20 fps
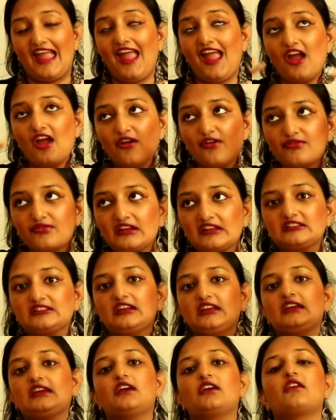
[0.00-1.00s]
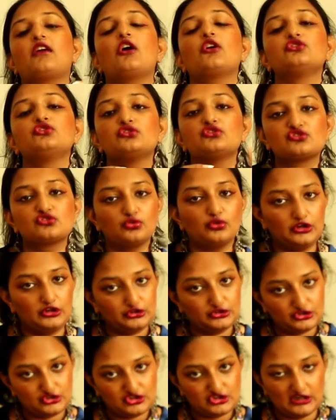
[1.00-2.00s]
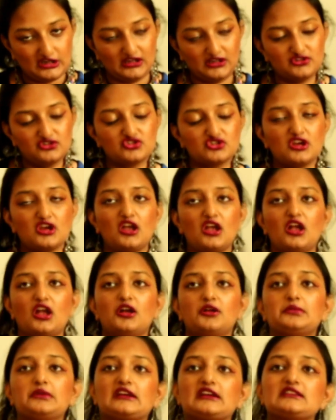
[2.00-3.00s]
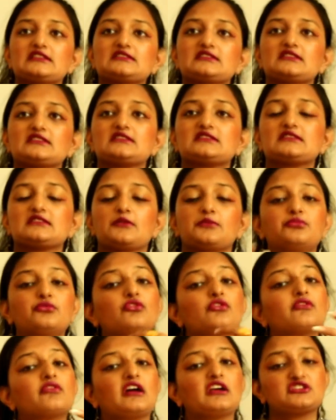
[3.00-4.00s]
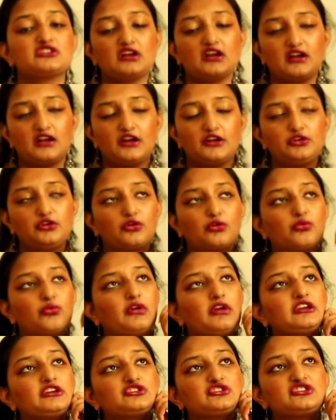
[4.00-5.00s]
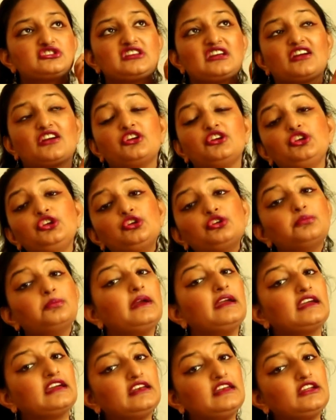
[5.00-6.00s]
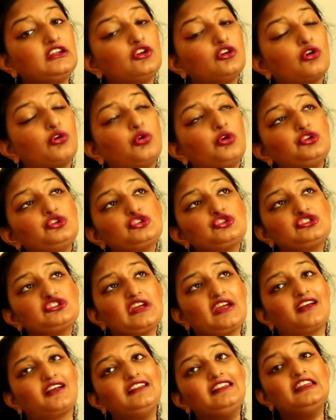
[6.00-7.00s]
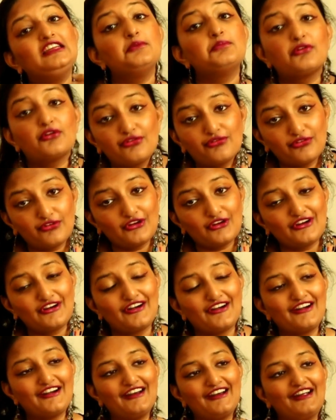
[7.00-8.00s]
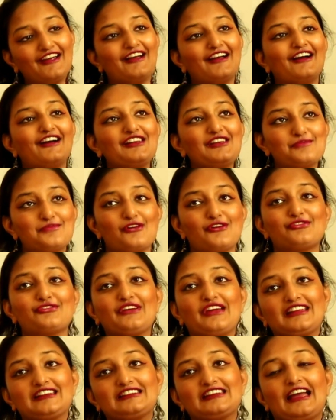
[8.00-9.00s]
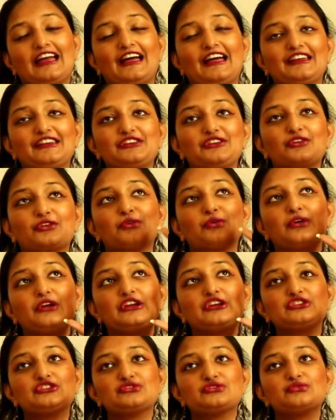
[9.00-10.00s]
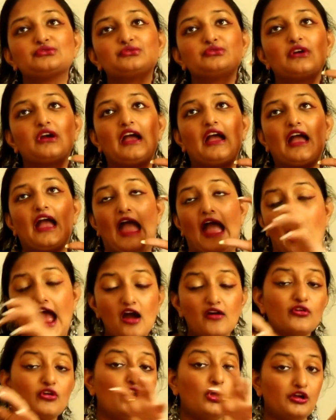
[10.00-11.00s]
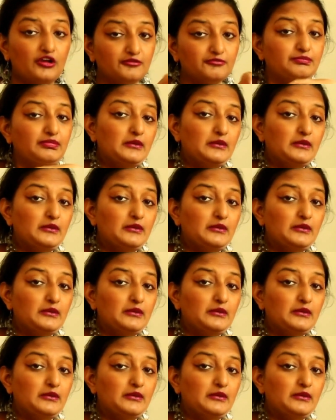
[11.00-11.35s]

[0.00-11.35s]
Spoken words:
Everything around you is going to change, because it's Purvashada. You're going to take a new beginning. You're going to take a leap of faith, and you're going to have a lot of